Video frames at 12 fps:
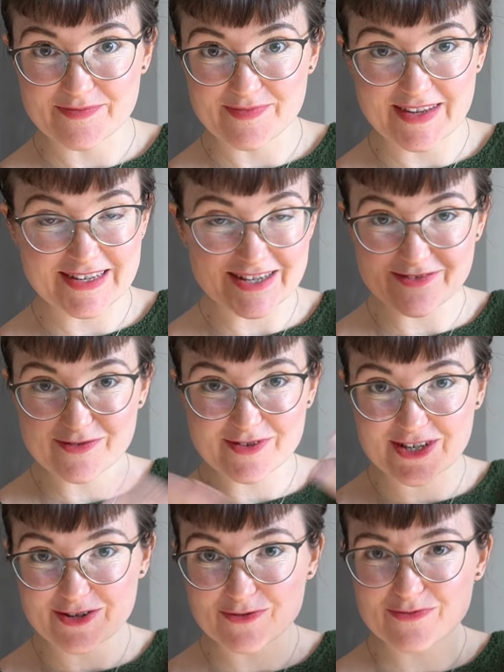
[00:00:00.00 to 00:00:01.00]
They
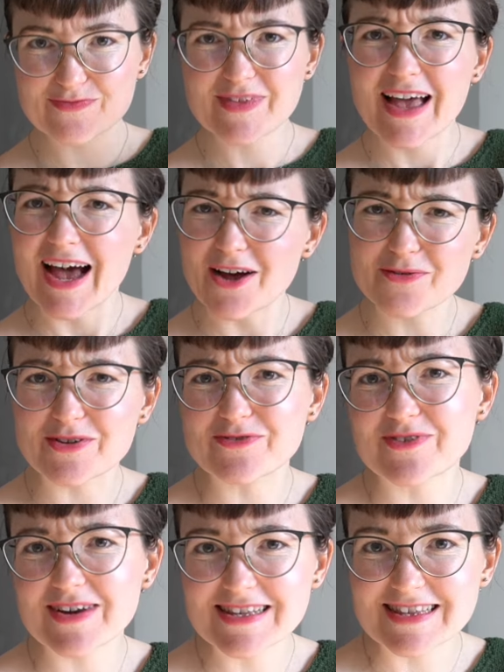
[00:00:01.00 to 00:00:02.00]
do, how do I
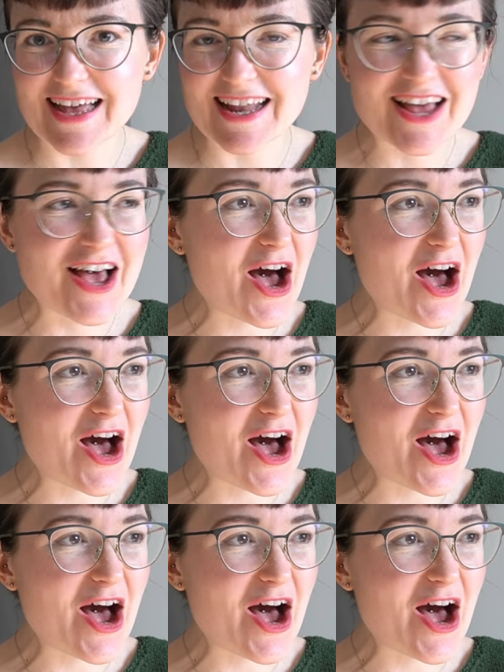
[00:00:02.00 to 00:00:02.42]
phrase that?